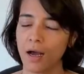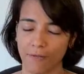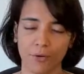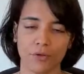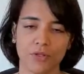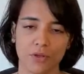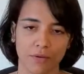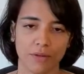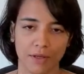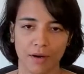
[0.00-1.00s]
Of course,
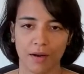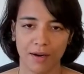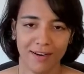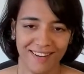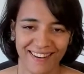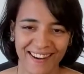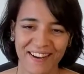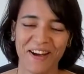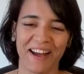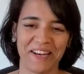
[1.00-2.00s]
there are,
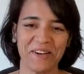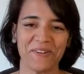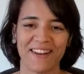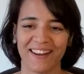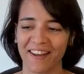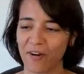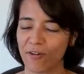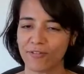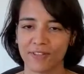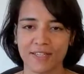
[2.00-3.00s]
I need to take care
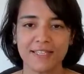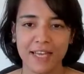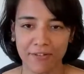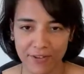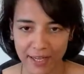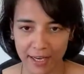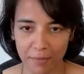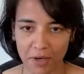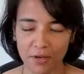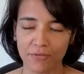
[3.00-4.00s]
of the safety
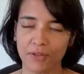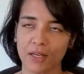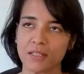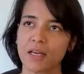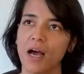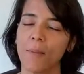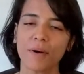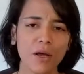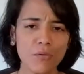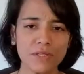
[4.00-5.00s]
element of things,
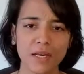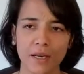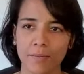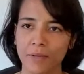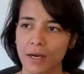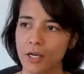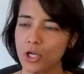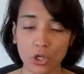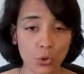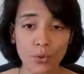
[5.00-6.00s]
but I always tell him that
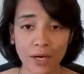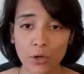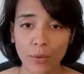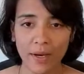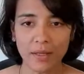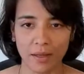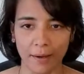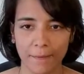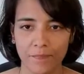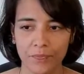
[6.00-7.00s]
you can do
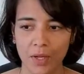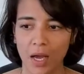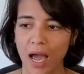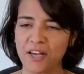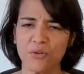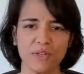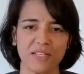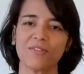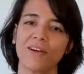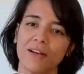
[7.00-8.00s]
anything. And you would
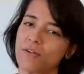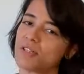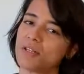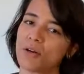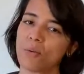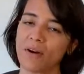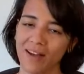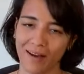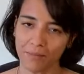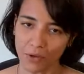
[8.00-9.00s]
say, well, Ruchi, you know
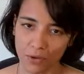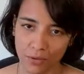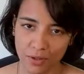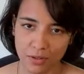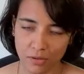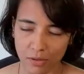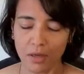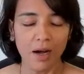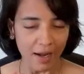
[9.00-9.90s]
what, I'm not 2 years old.